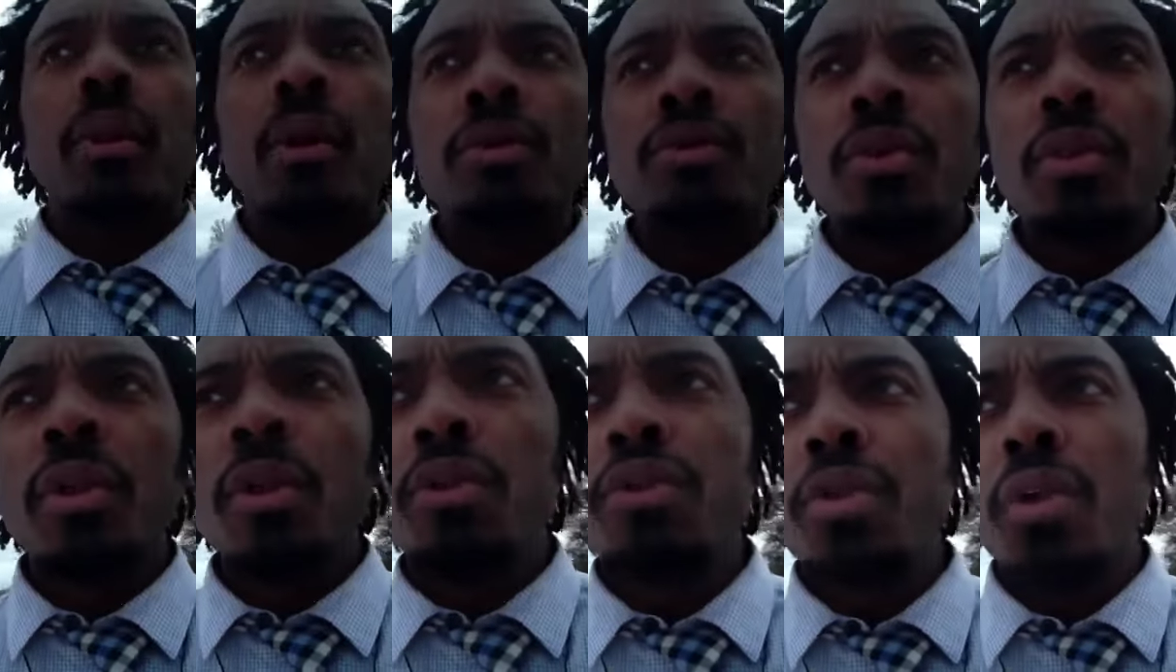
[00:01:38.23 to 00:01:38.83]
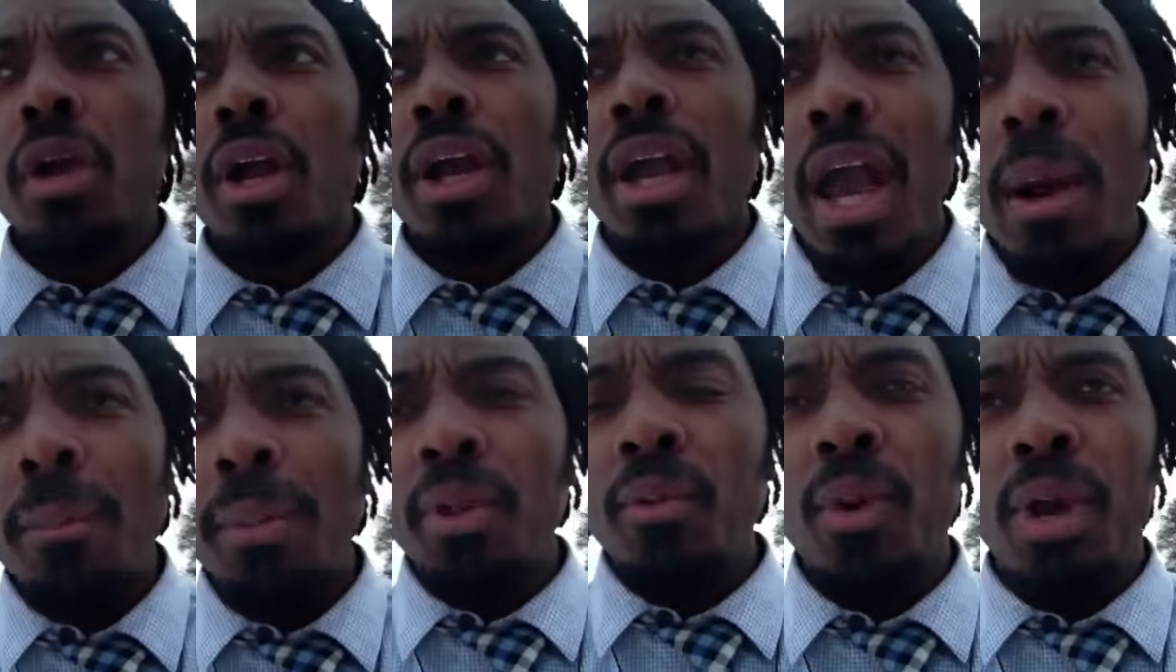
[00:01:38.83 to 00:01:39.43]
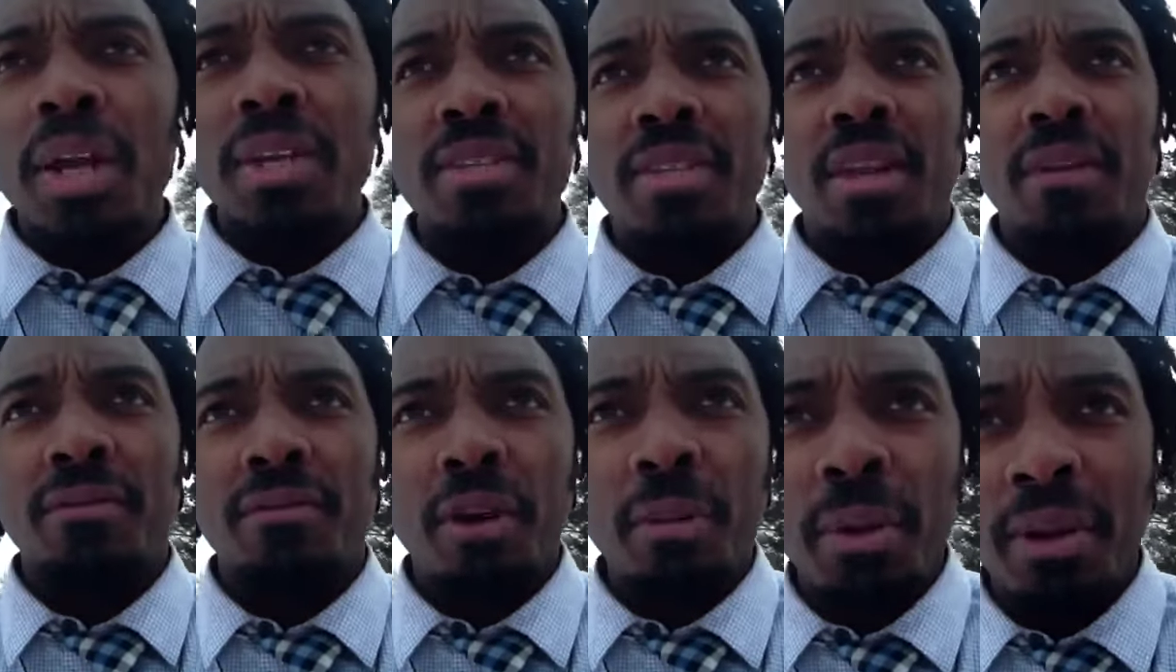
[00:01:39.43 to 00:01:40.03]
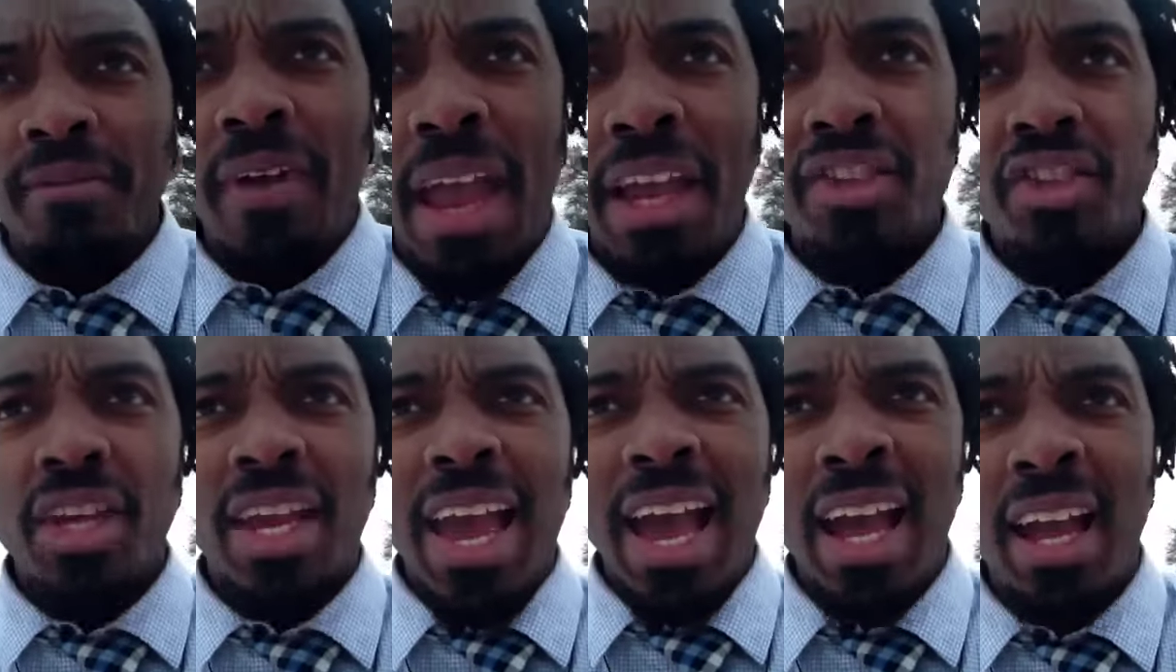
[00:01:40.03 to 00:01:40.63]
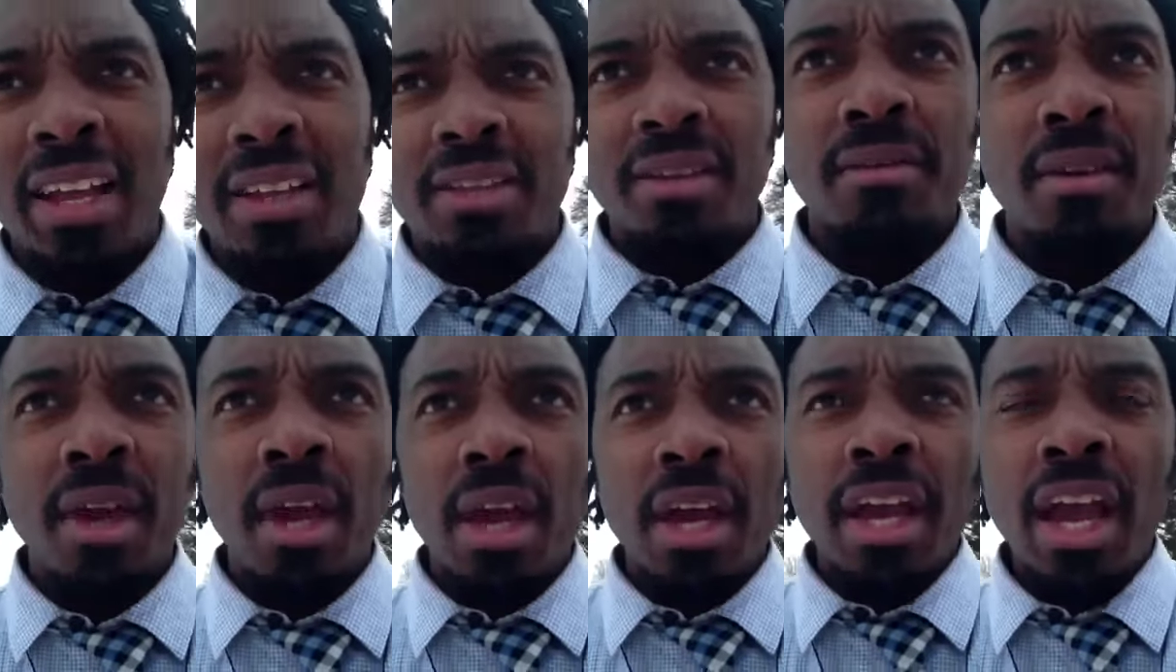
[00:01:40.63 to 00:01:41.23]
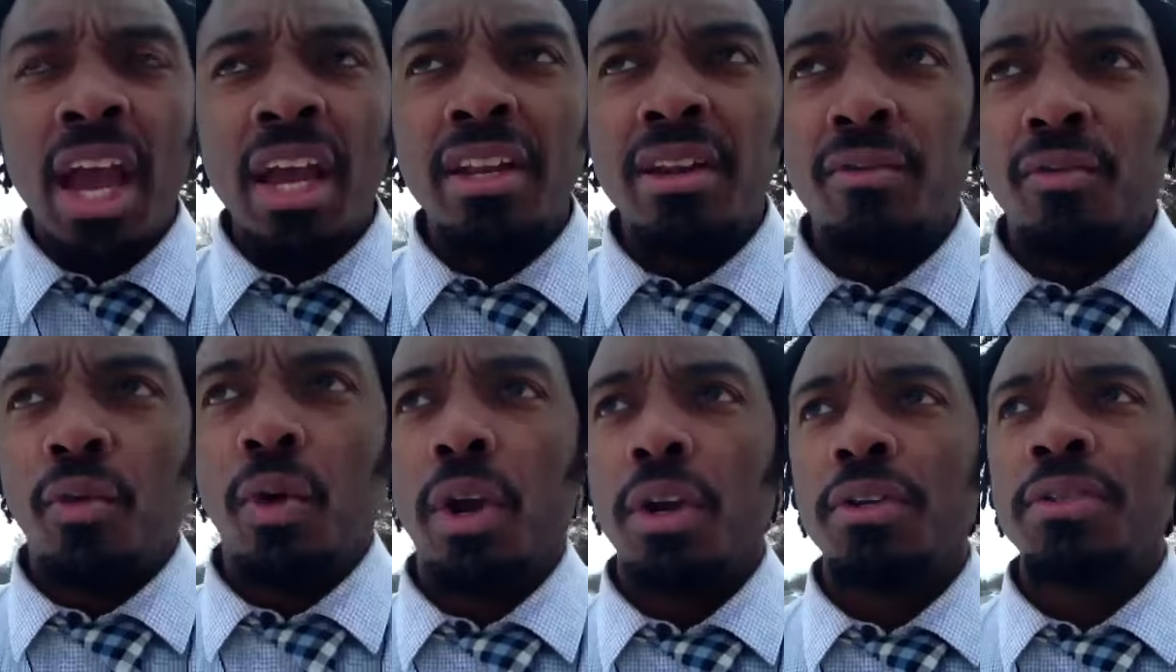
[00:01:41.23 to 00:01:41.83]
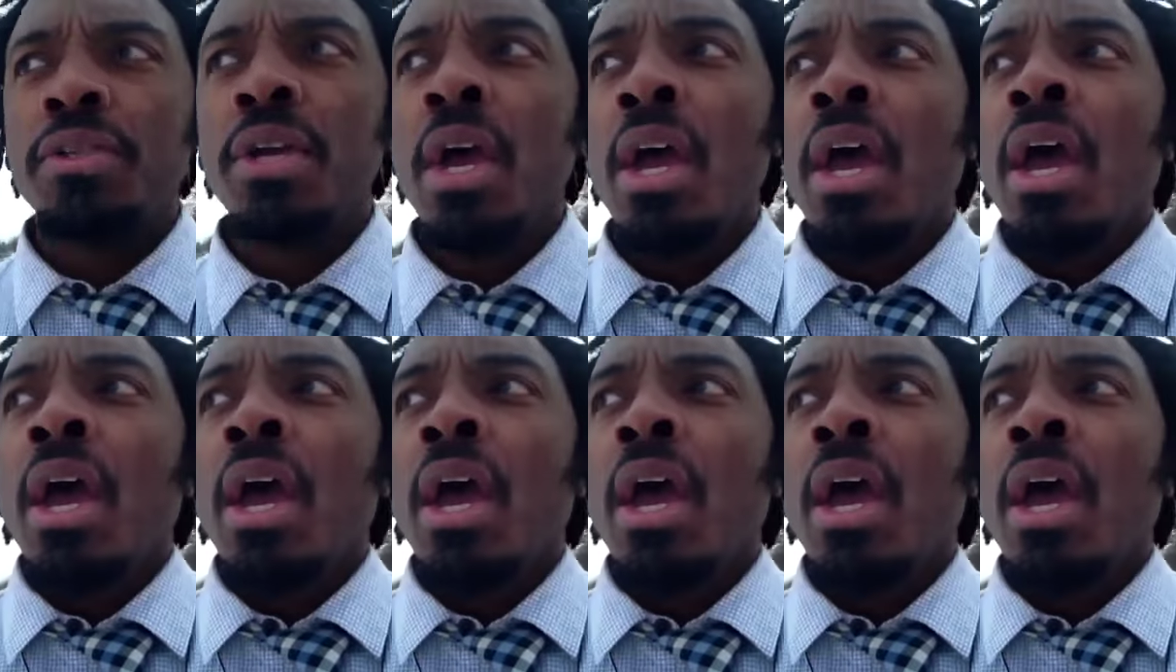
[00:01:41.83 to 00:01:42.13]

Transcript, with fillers: so those are a couple of ways that affirmative action kind of kind of works.